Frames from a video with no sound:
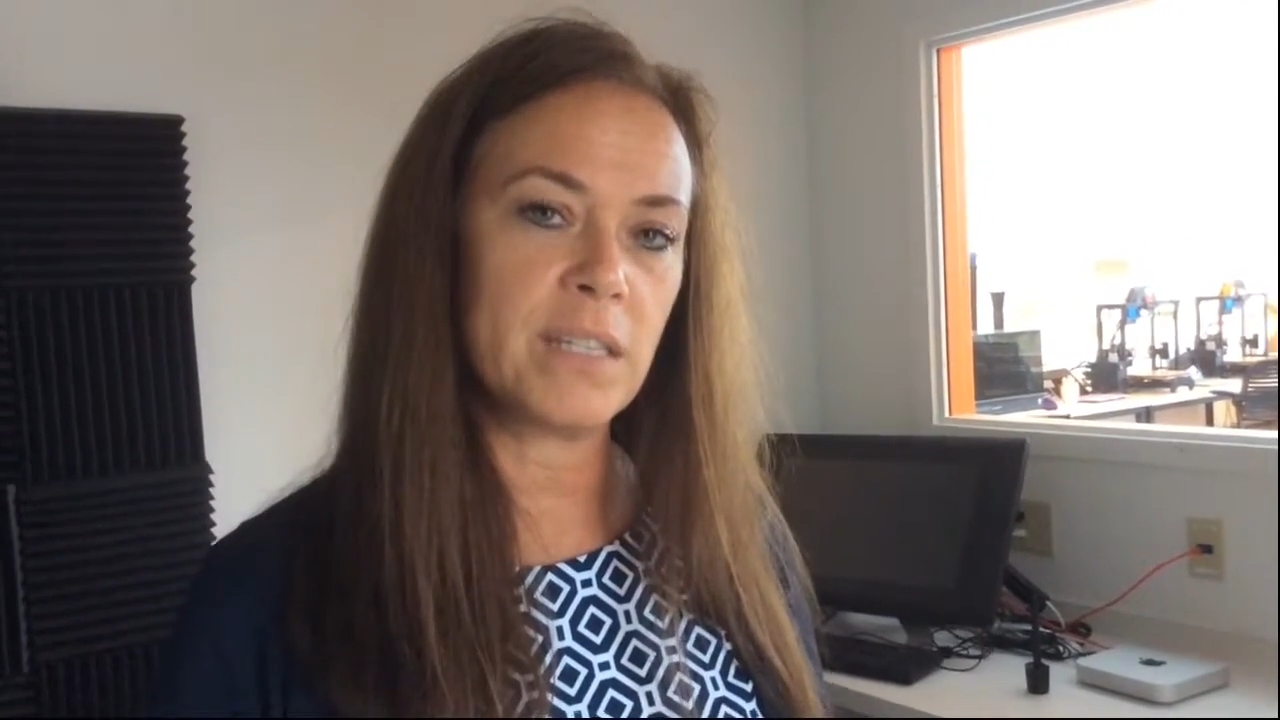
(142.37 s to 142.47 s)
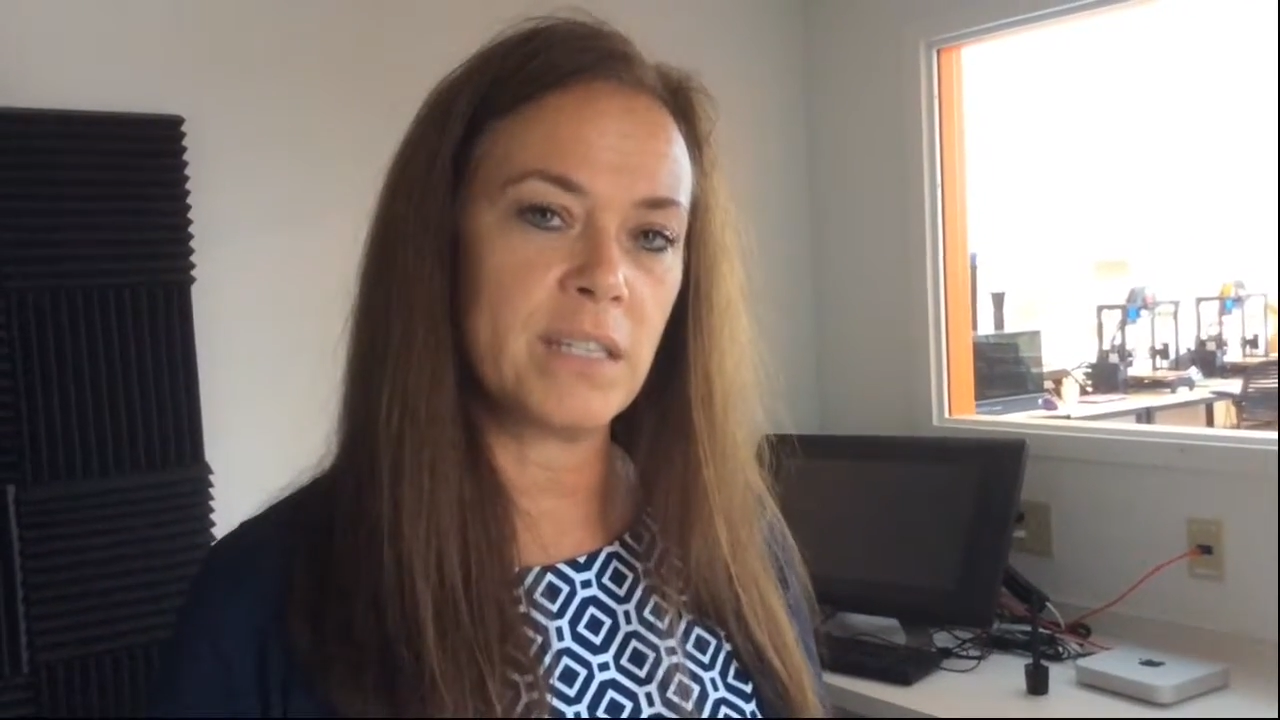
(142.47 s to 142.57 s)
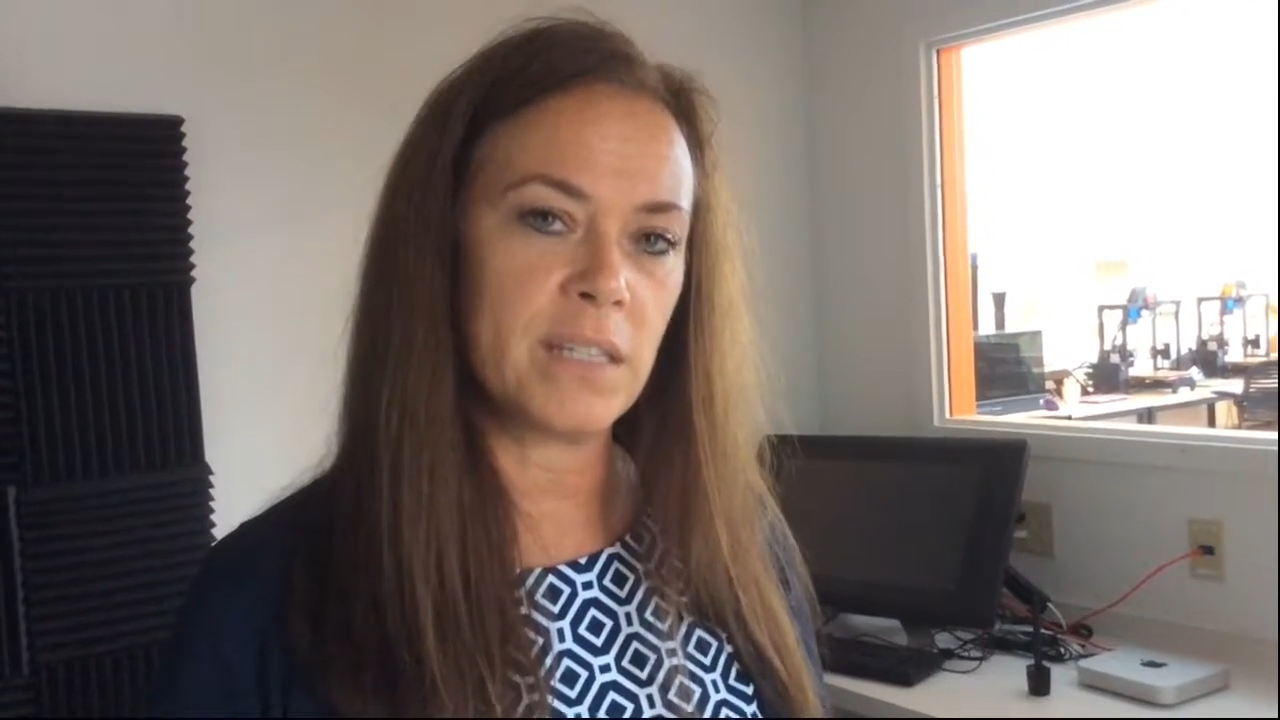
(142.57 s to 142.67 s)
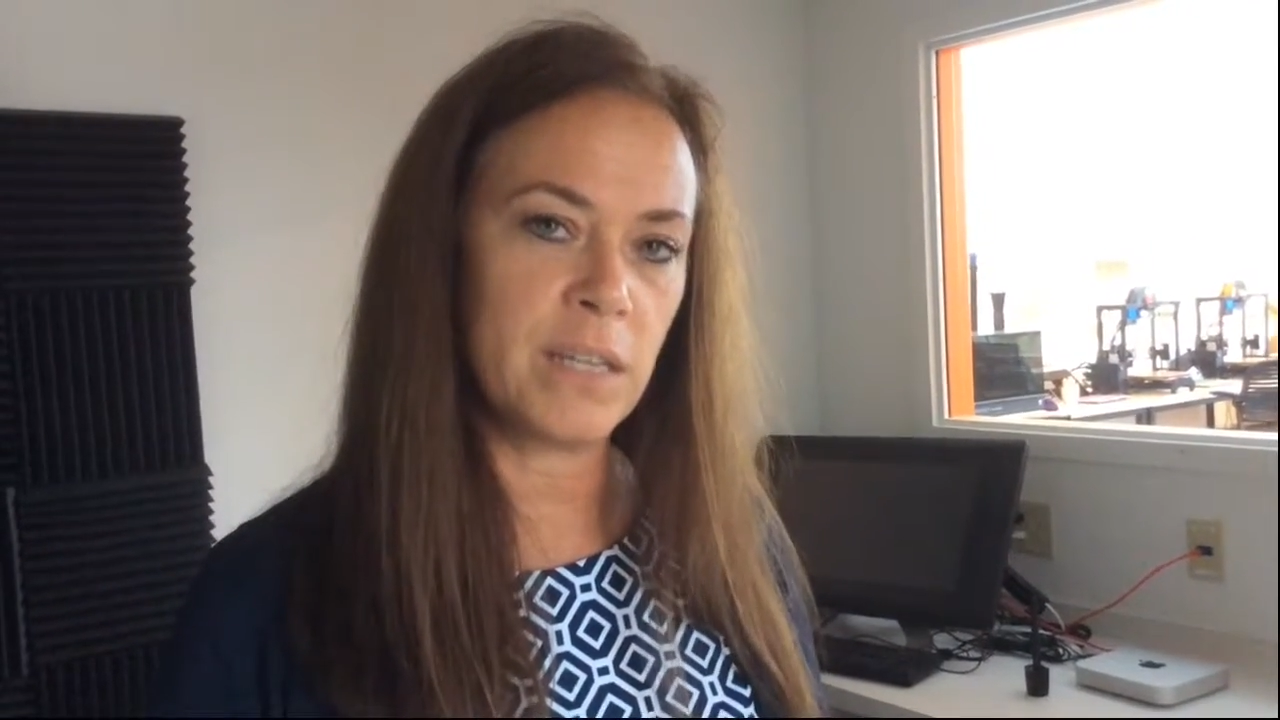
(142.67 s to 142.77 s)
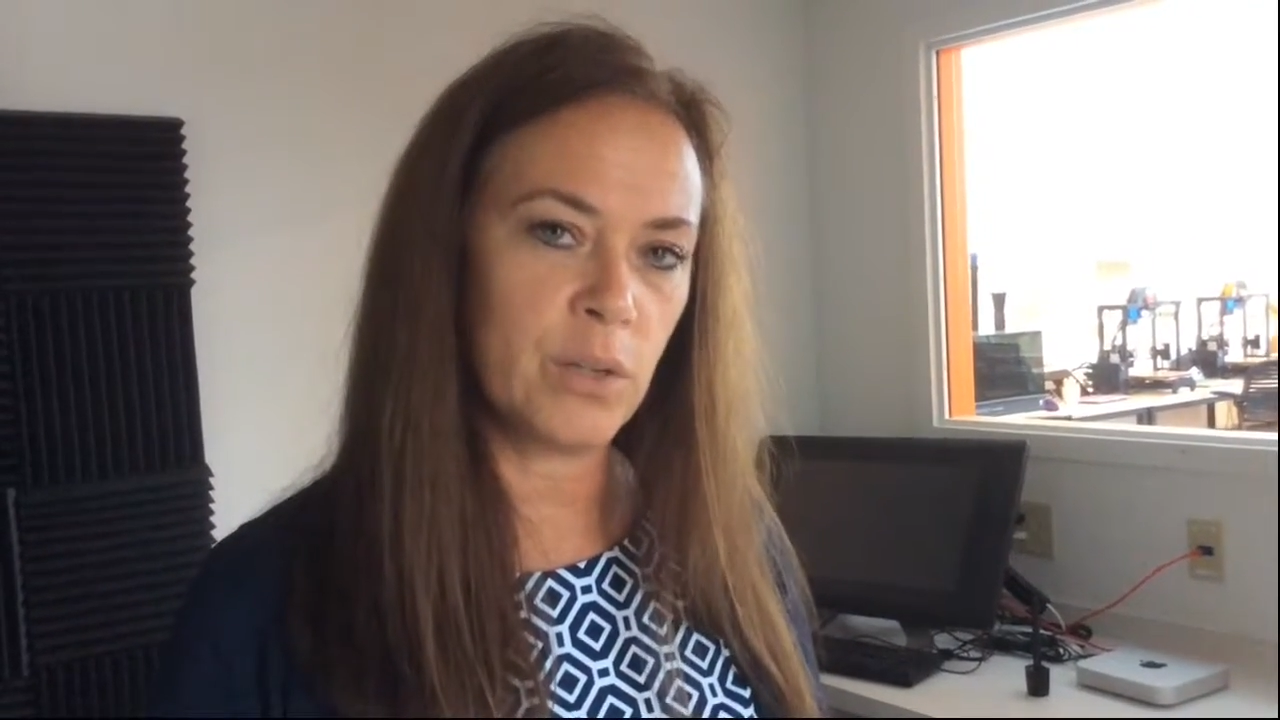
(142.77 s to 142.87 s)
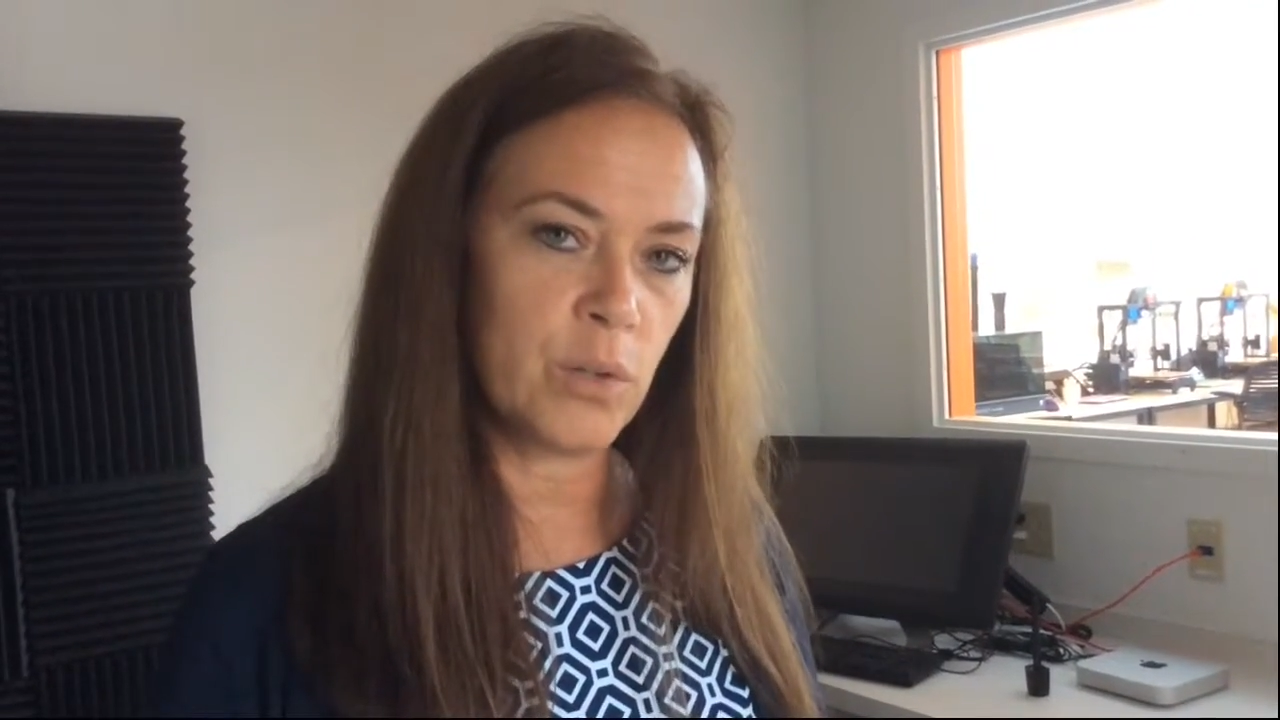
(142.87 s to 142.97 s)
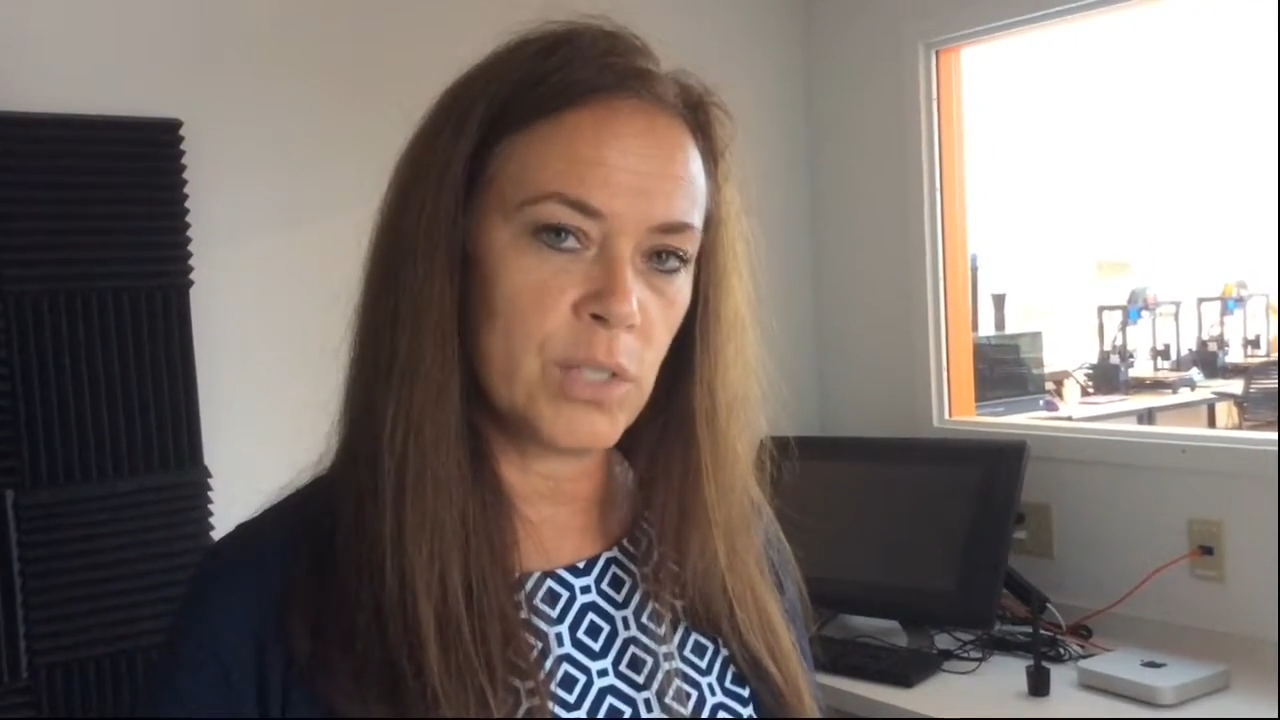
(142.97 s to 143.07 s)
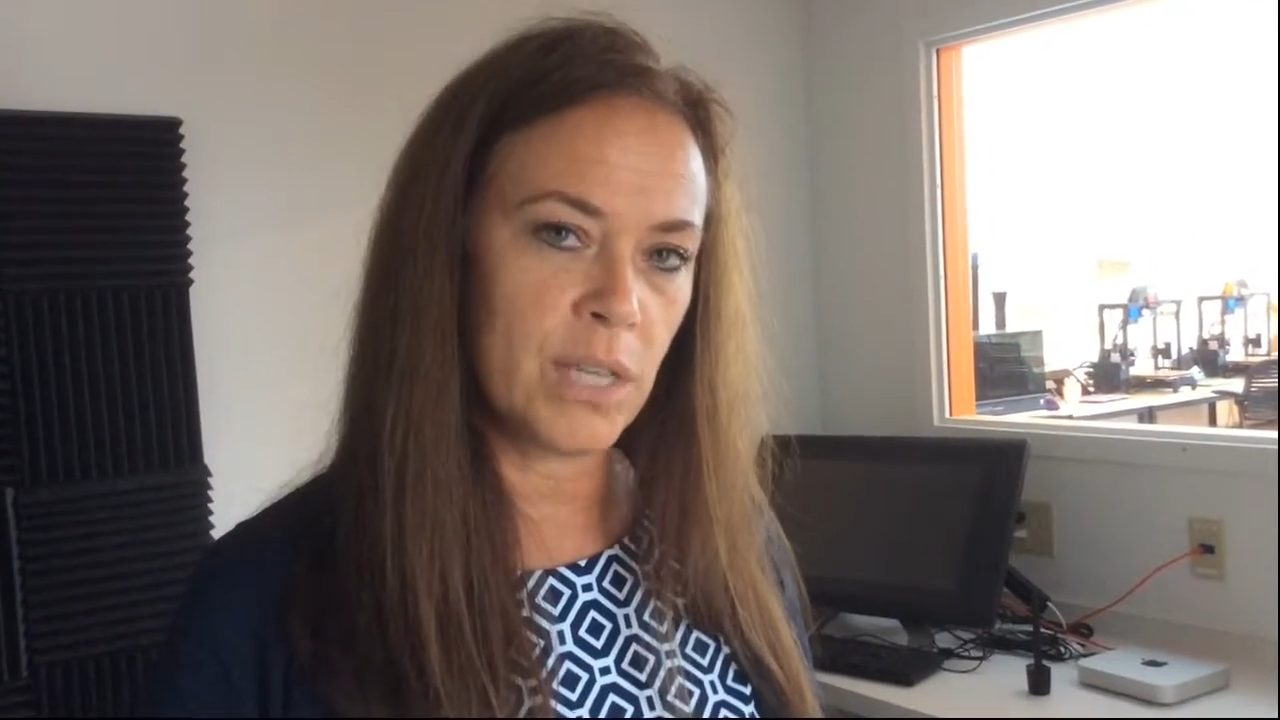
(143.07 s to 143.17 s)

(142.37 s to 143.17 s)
skills